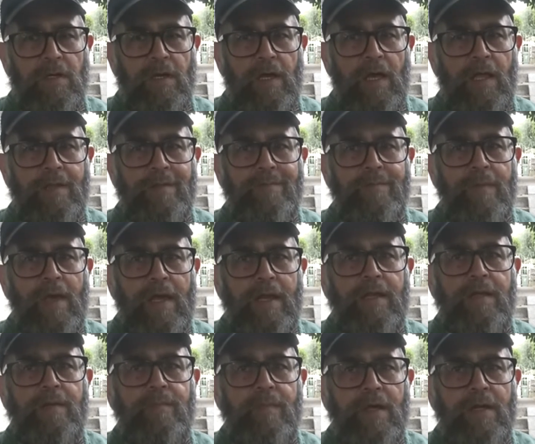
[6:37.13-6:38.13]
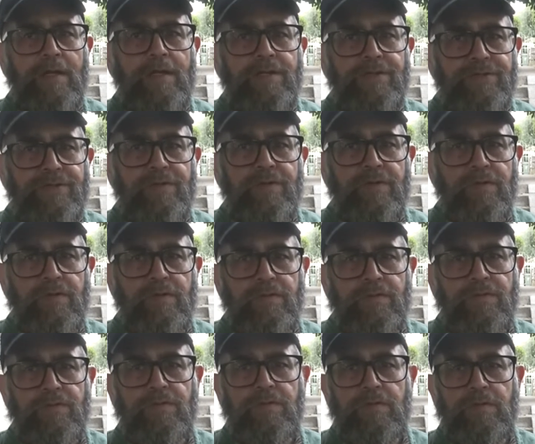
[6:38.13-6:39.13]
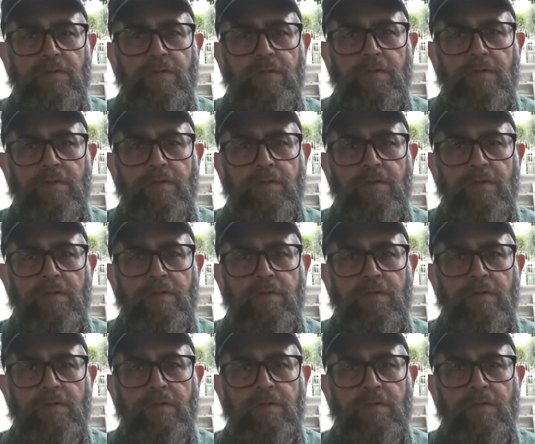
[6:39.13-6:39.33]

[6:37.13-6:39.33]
and many, many Jews,